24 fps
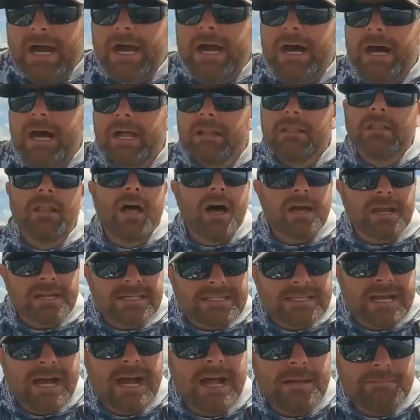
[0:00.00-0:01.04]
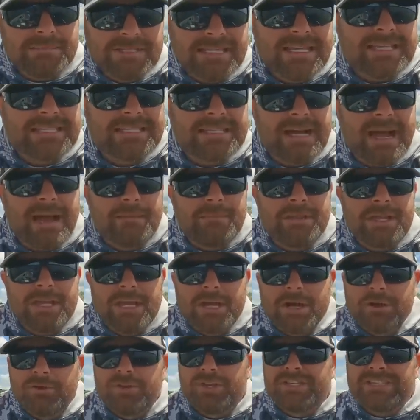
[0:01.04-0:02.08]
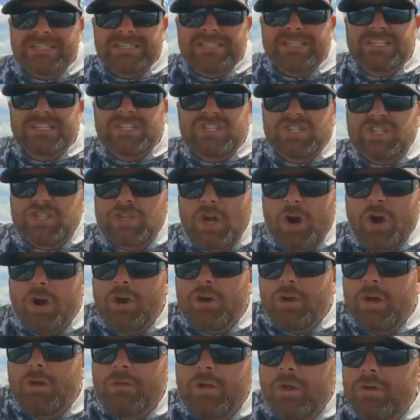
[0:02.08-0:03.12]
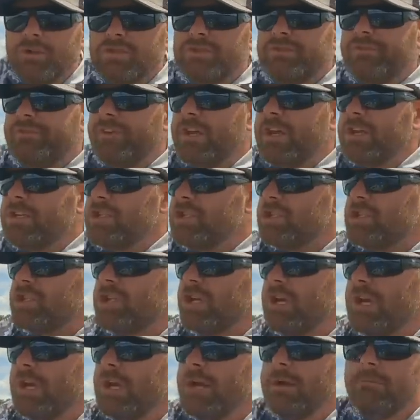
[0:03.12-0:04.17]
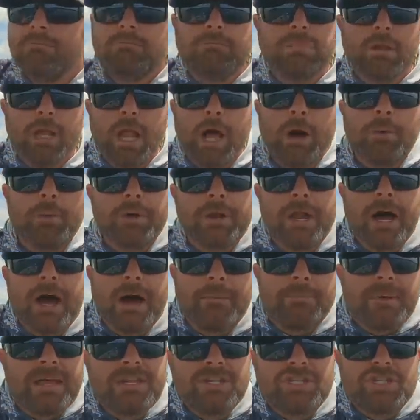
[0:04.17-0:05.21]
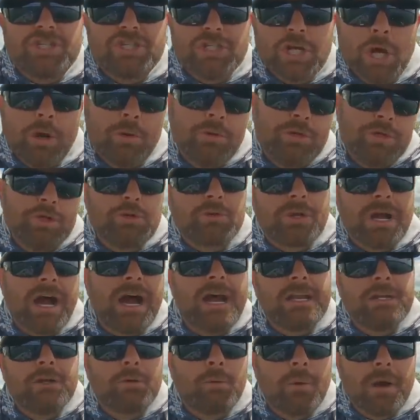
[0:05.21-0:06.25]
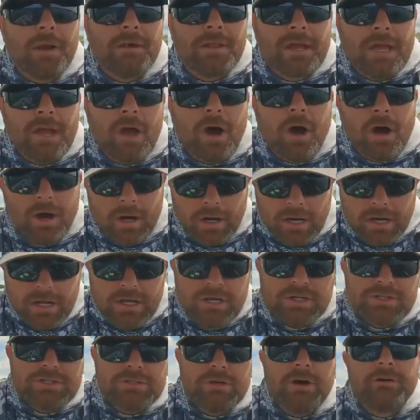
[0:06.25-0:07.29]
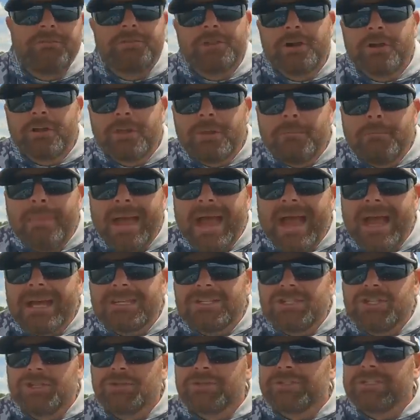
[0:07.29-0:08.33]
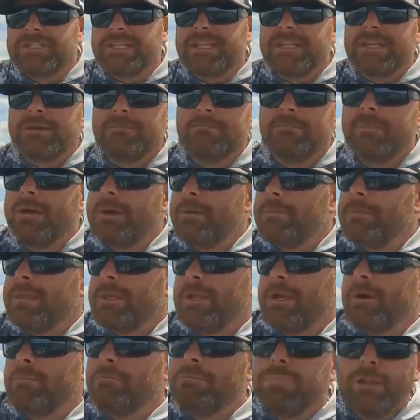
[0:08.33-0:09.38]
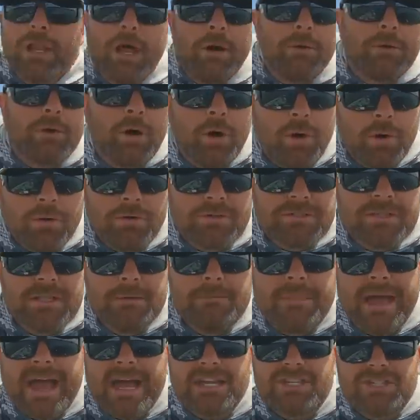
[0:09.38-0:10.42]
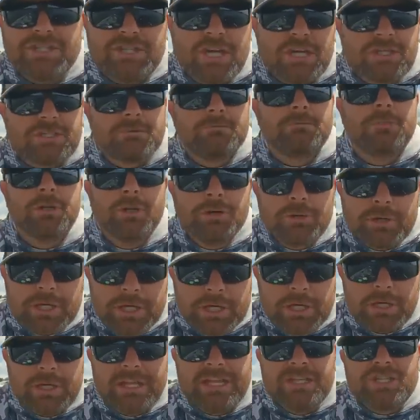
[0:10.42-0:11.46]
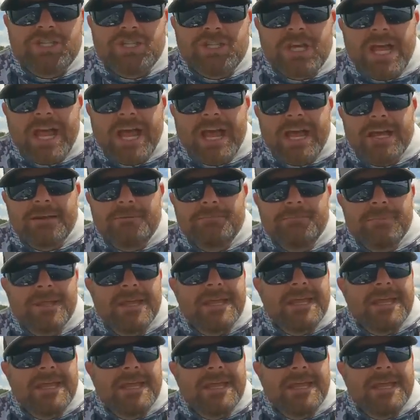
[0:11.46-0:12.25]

Uh, a lot of times this time of the year, this is the start of those fish blowing up and showing you kind of where they are. So if they're in the mats, you'll see them, you know, blowing holes in the mats, chasing bluegill and shad.